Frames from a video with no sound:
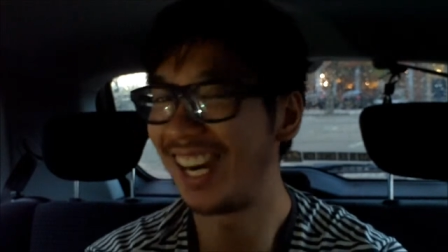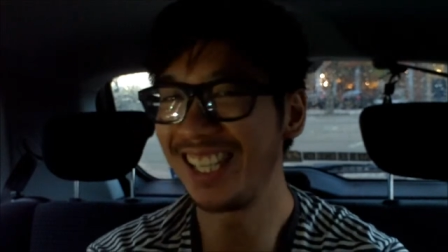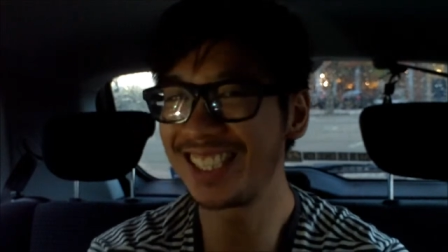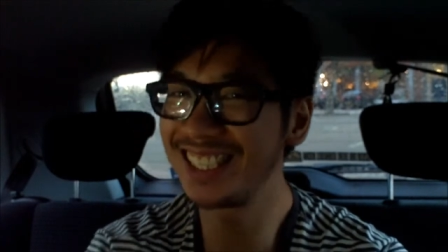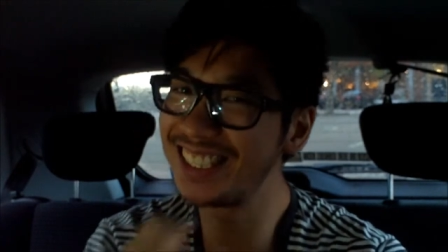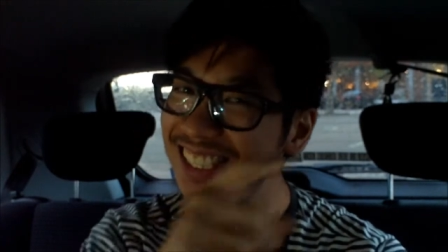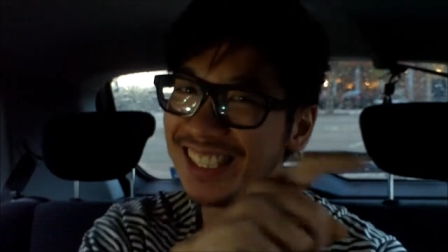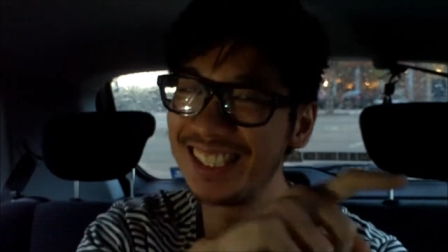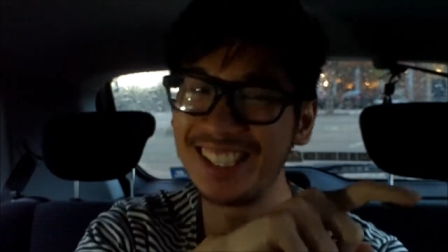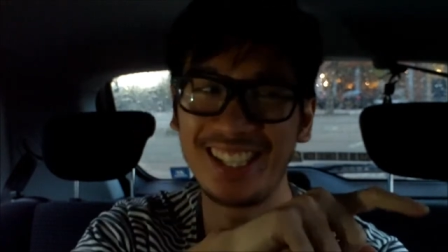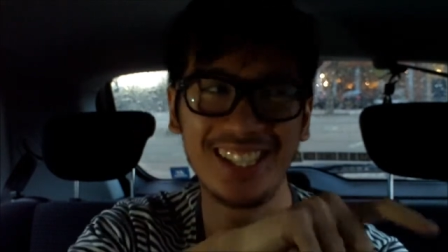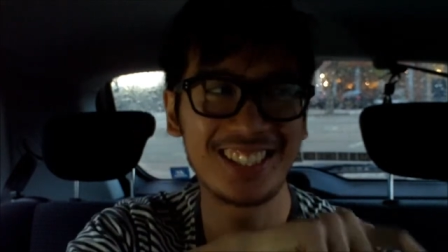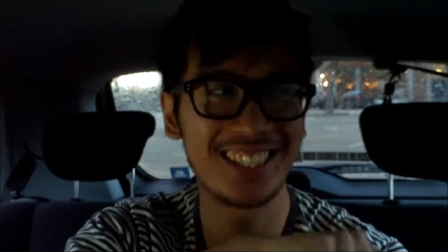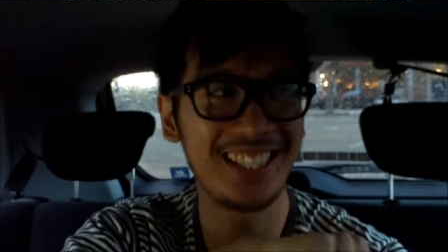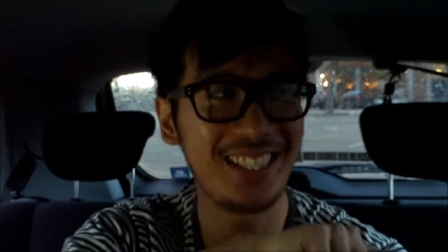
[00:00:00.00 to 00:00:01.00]
I actually did.
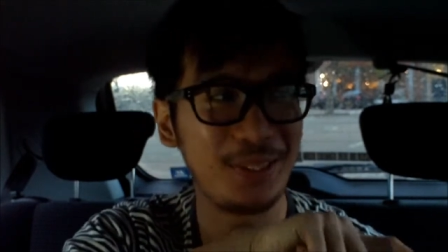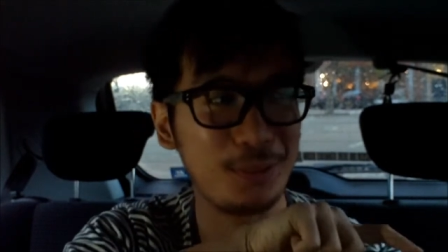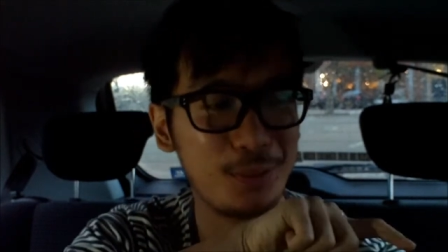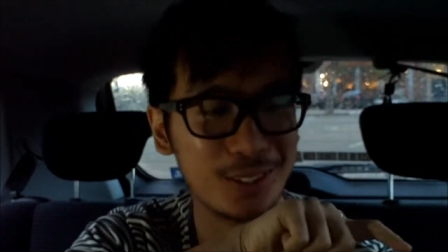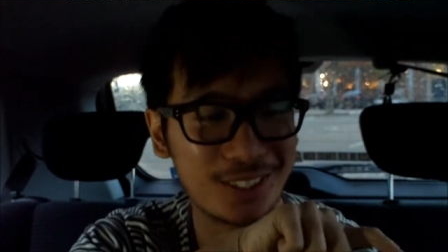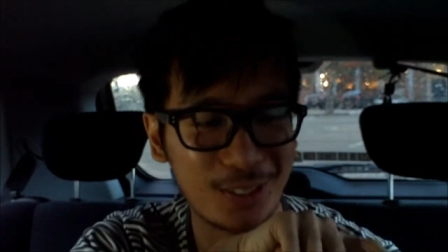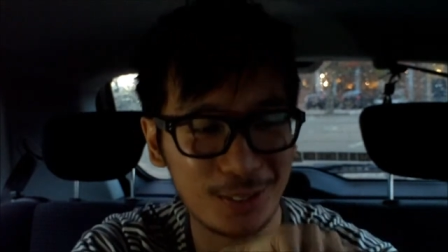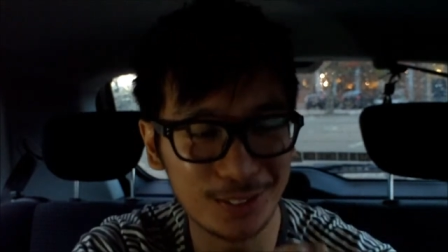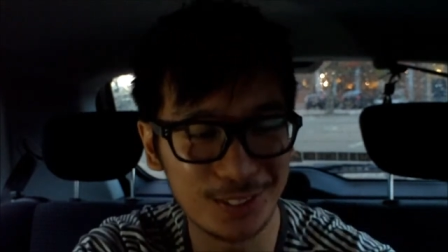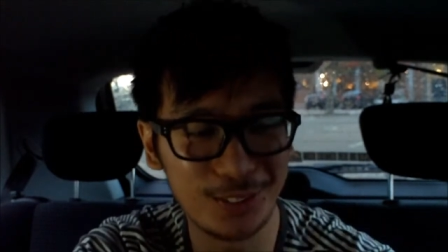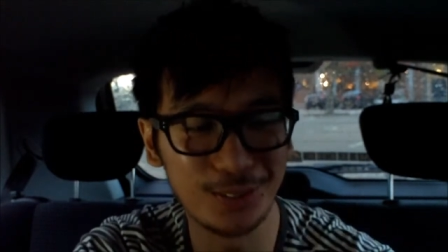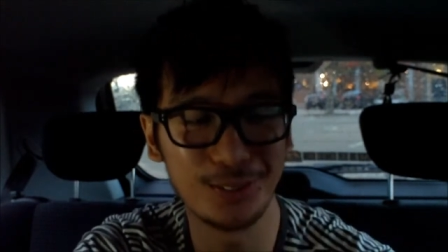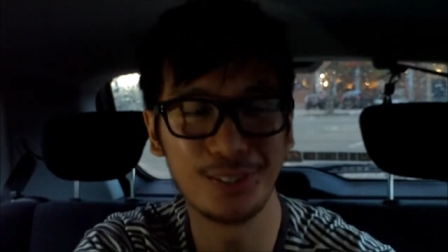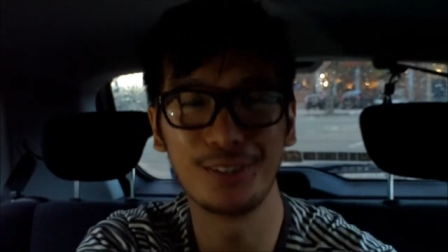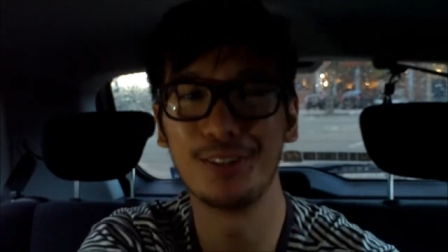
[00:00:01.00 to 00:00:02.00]
I actually was going to
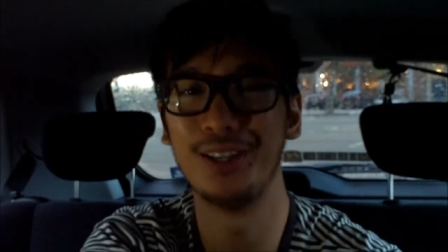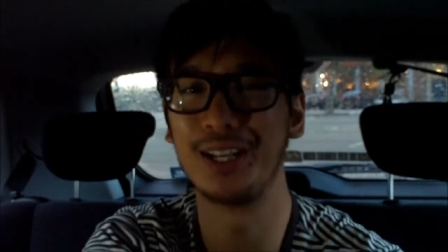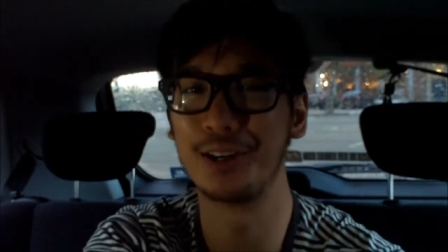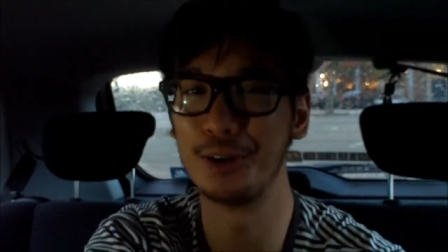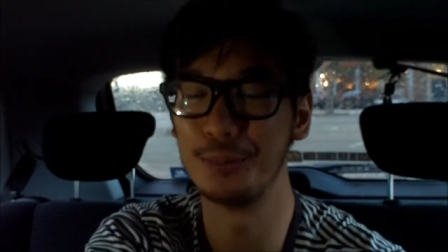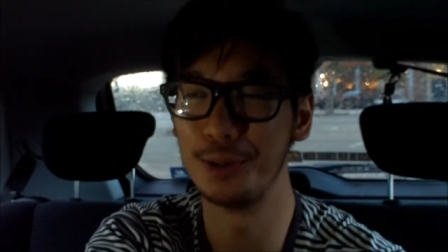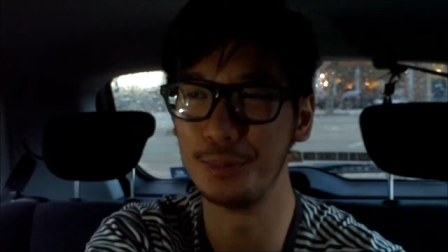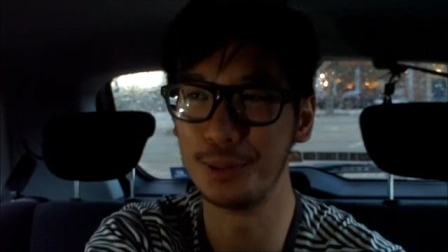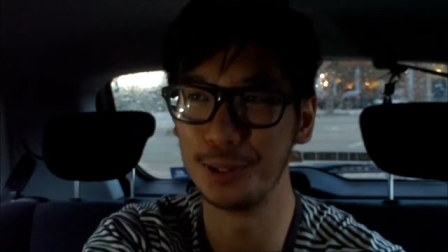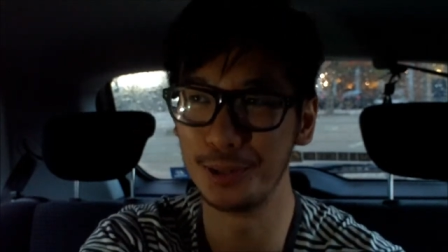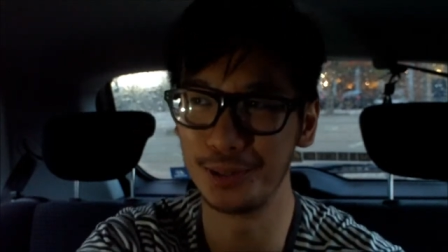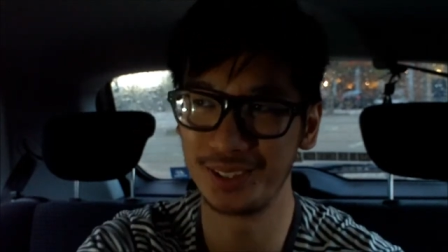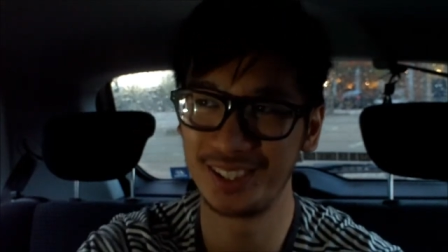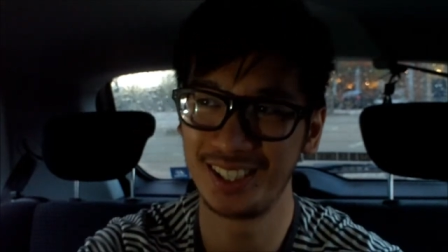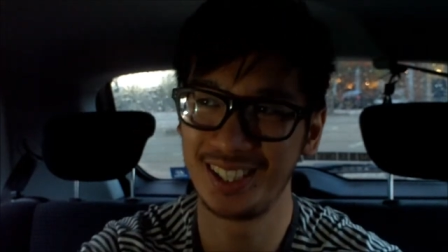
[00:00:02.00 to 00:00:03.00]
do another Lego
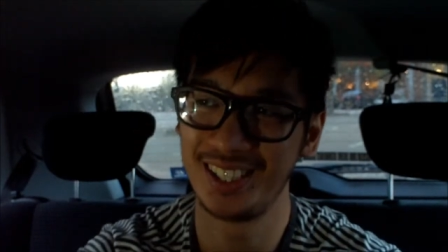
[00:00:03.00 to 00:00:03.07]
Mobo